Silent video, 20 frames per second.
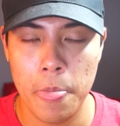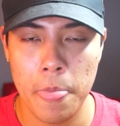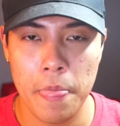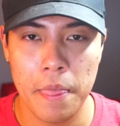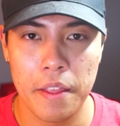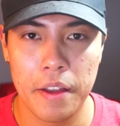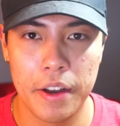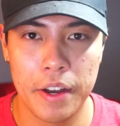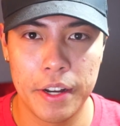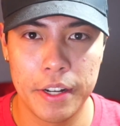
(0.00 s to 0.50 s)

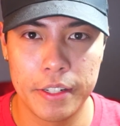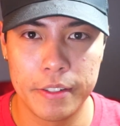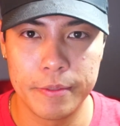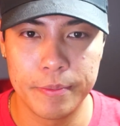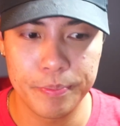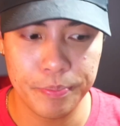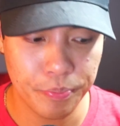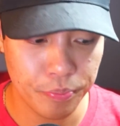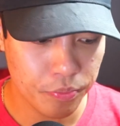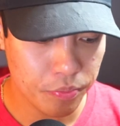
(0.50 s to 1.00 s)

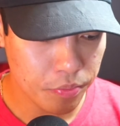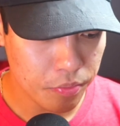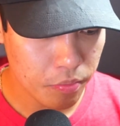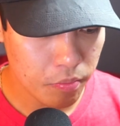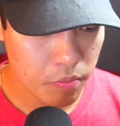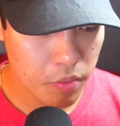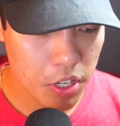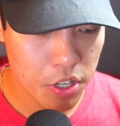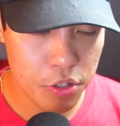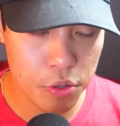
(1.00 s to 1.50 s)

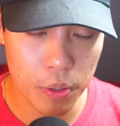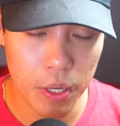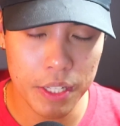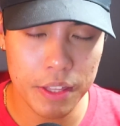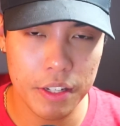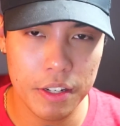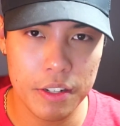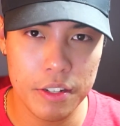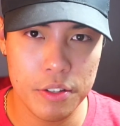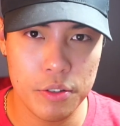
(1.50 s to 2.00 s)
Do I
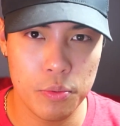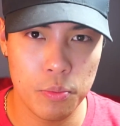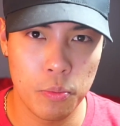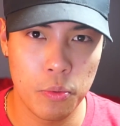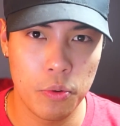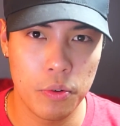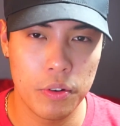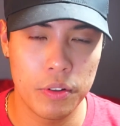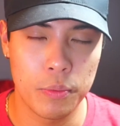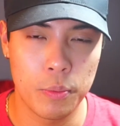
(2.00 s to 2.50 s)
think it's
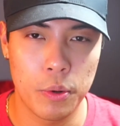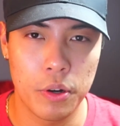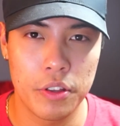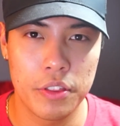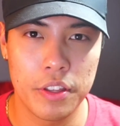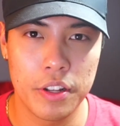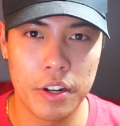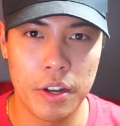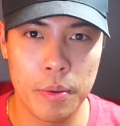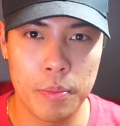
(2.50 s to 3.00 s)

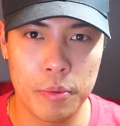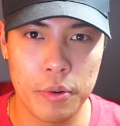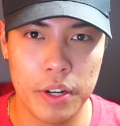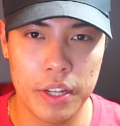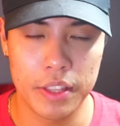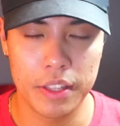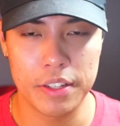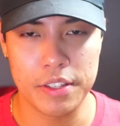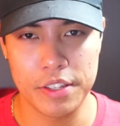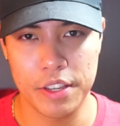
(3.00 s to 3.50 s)
worth an
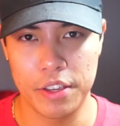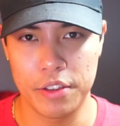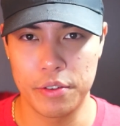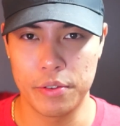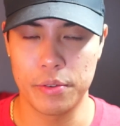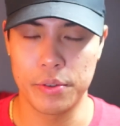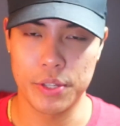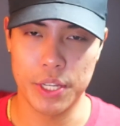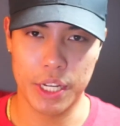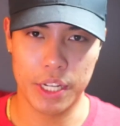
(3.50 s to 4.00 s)
upgrade? Let's say
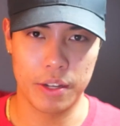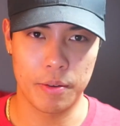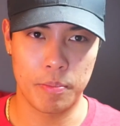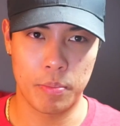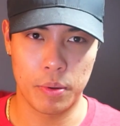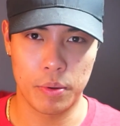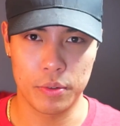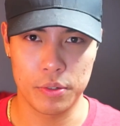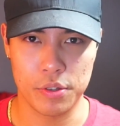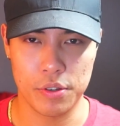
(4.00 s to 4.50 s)
use like a
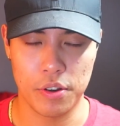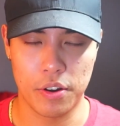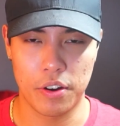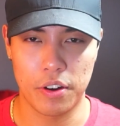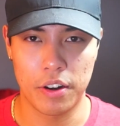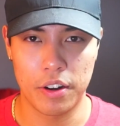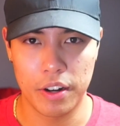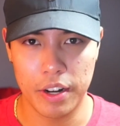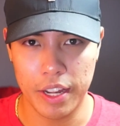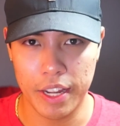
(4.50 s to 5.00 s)

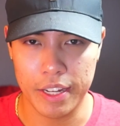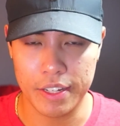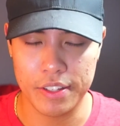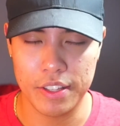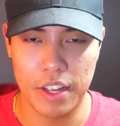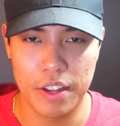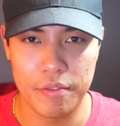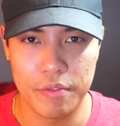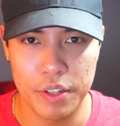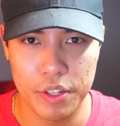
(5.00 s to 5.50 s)
Pulsar
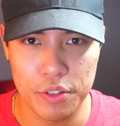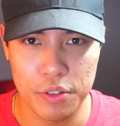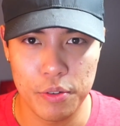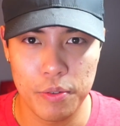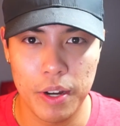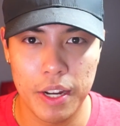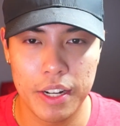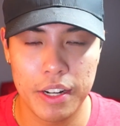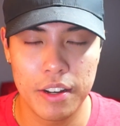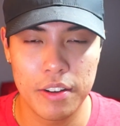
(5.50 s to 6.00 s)
X-Lite V2
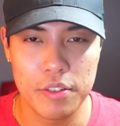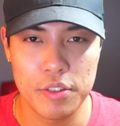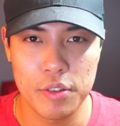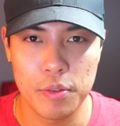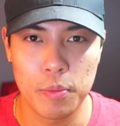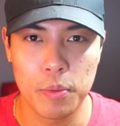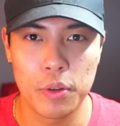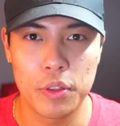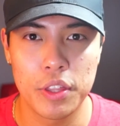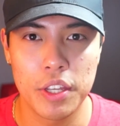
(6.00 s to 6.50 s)
right now. Is it
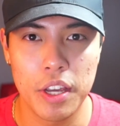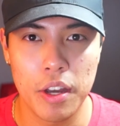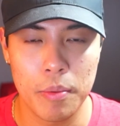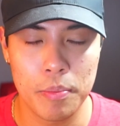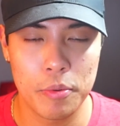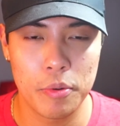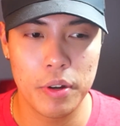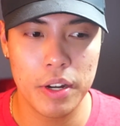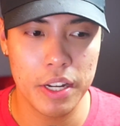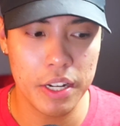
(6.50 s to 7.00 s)
worth the
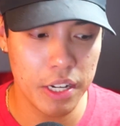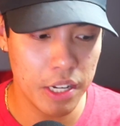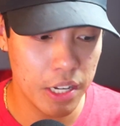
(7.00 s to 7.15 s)
upgrade?